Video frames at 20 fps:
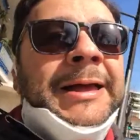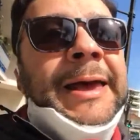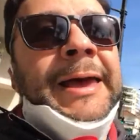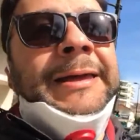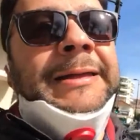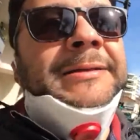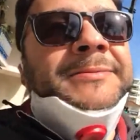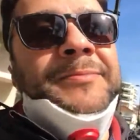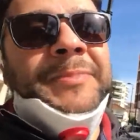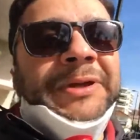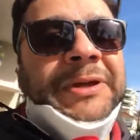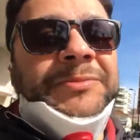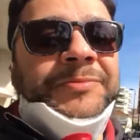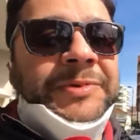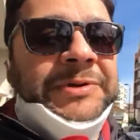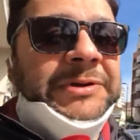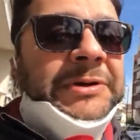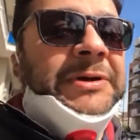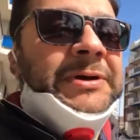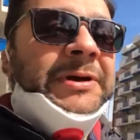and
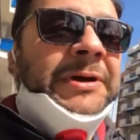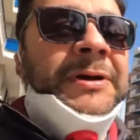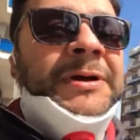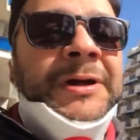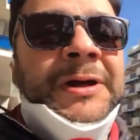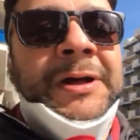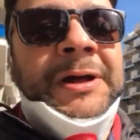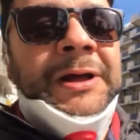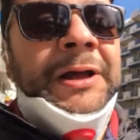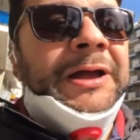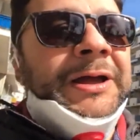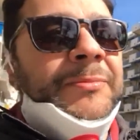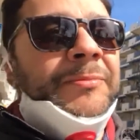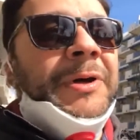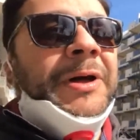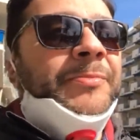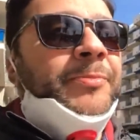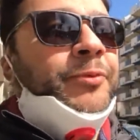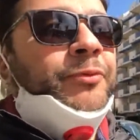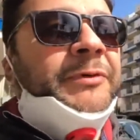maybe come
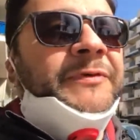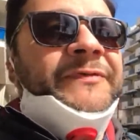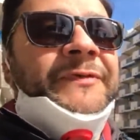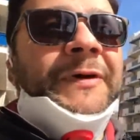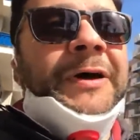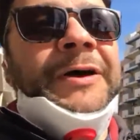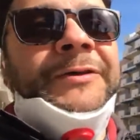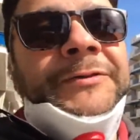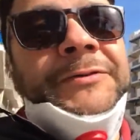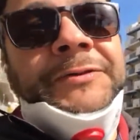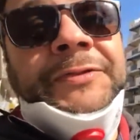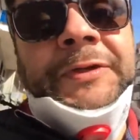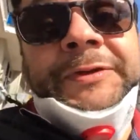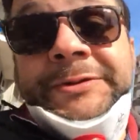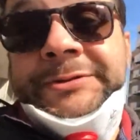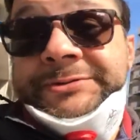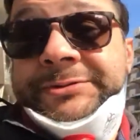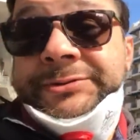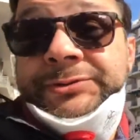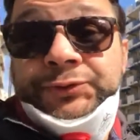up with other
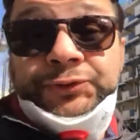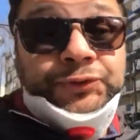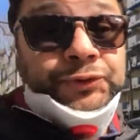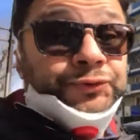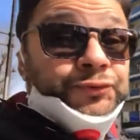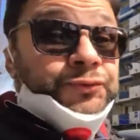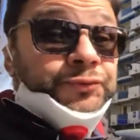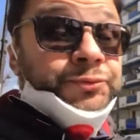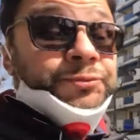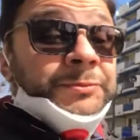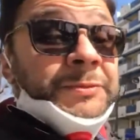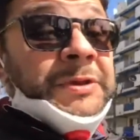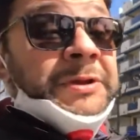things to do